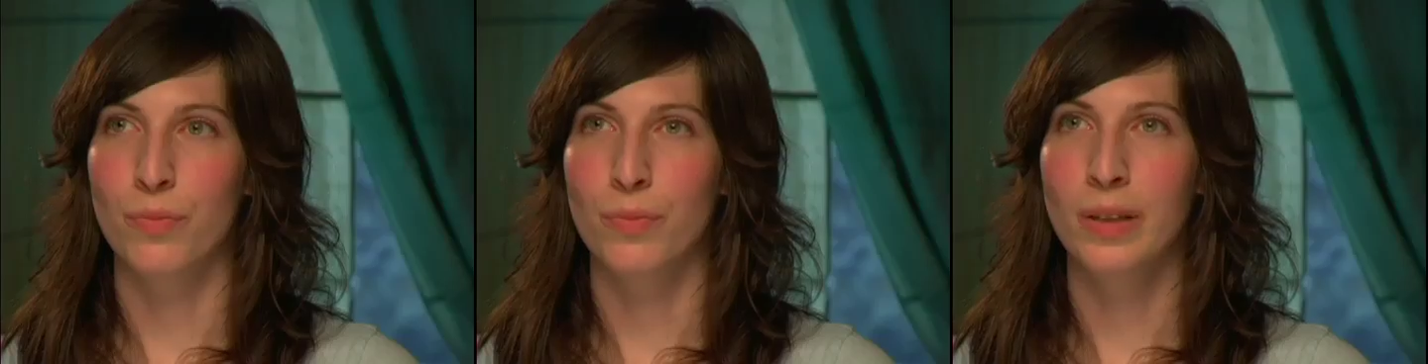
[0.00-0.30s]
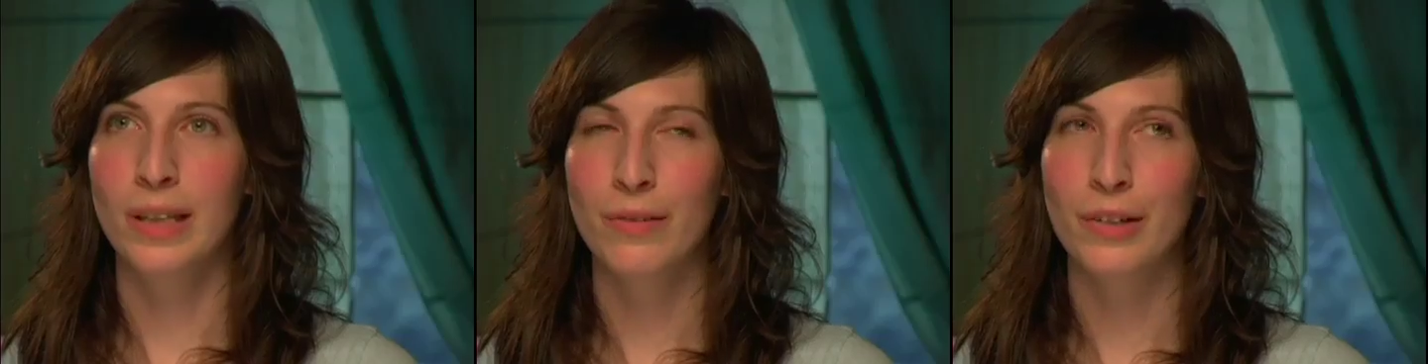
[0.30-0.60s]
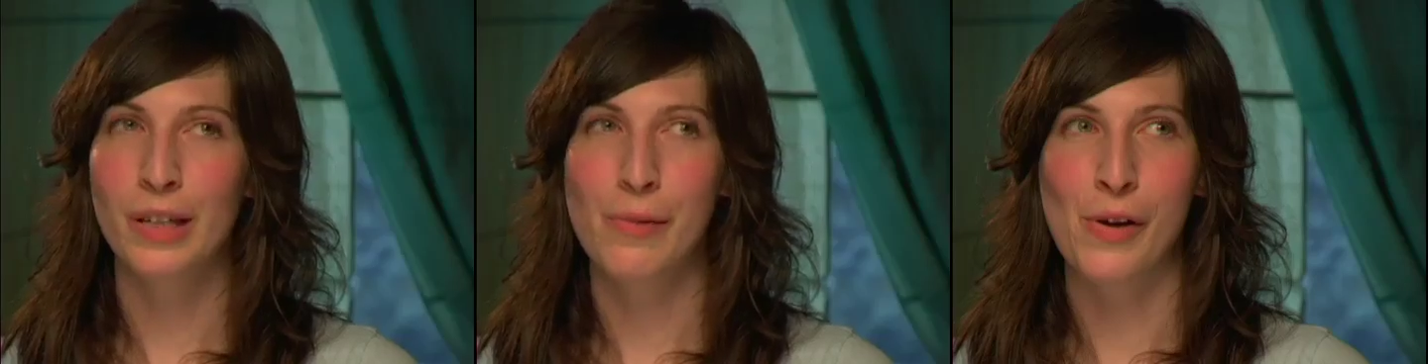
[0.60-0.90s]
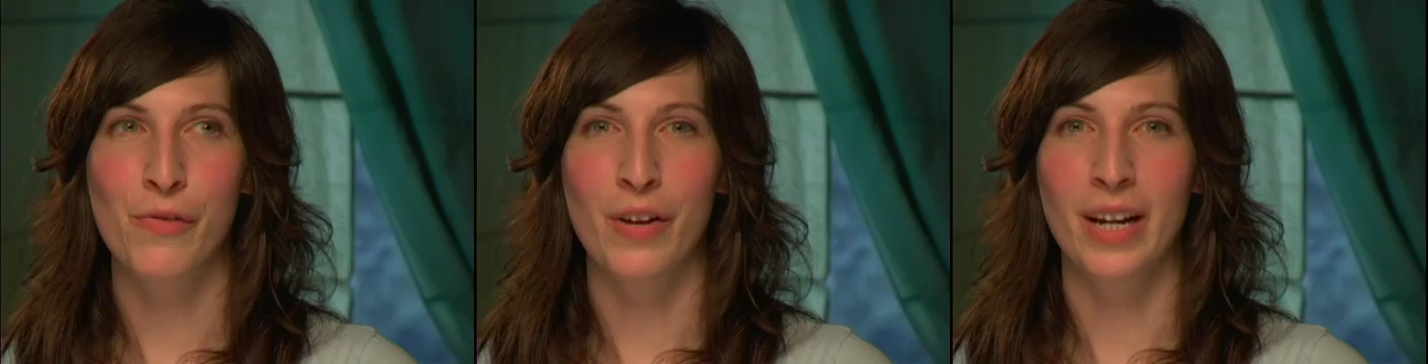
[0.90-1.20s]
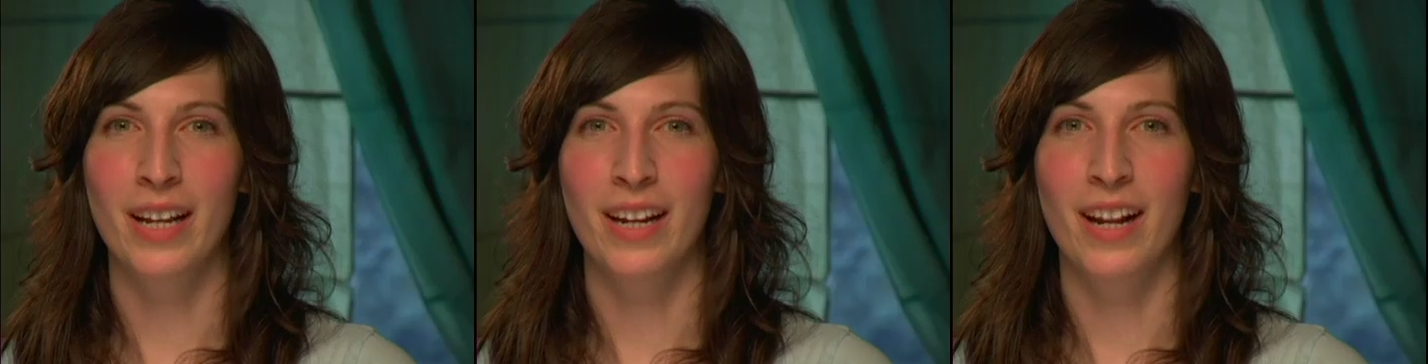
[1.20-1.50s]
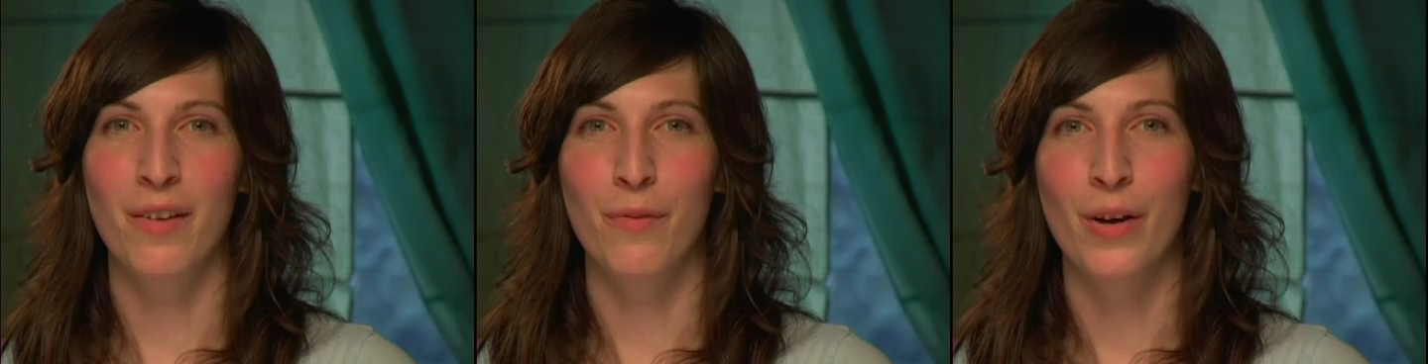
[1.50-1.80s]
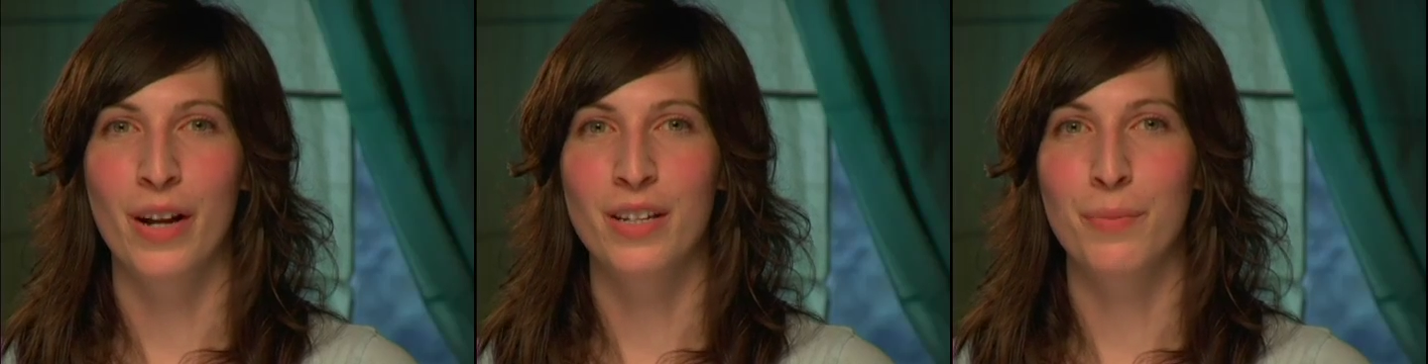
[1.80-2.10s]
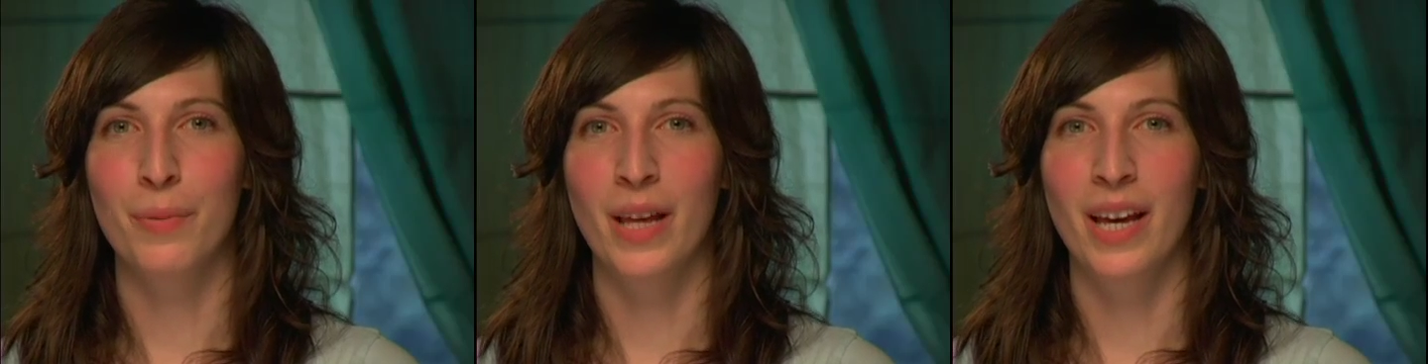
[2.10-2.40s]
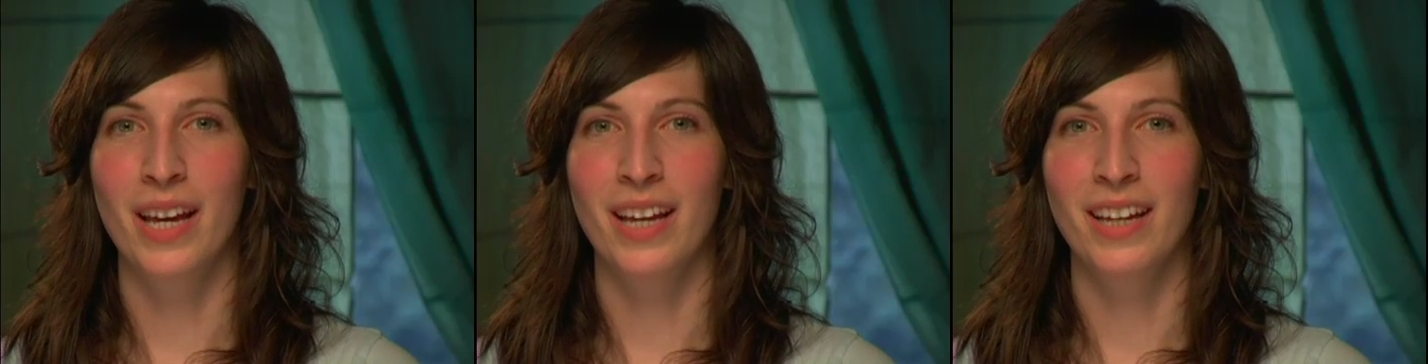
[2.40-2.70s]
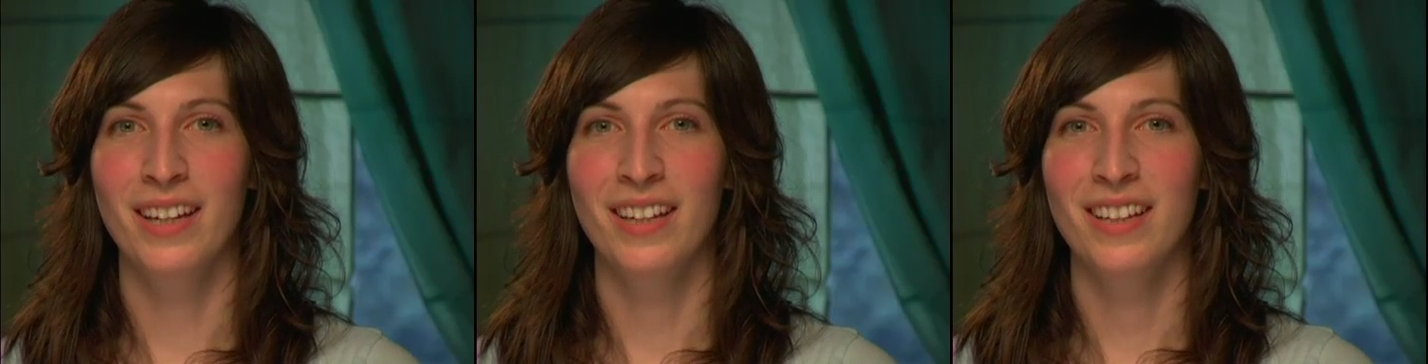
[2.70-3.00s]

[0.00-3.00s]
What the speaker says: really motivated, and I wanted to play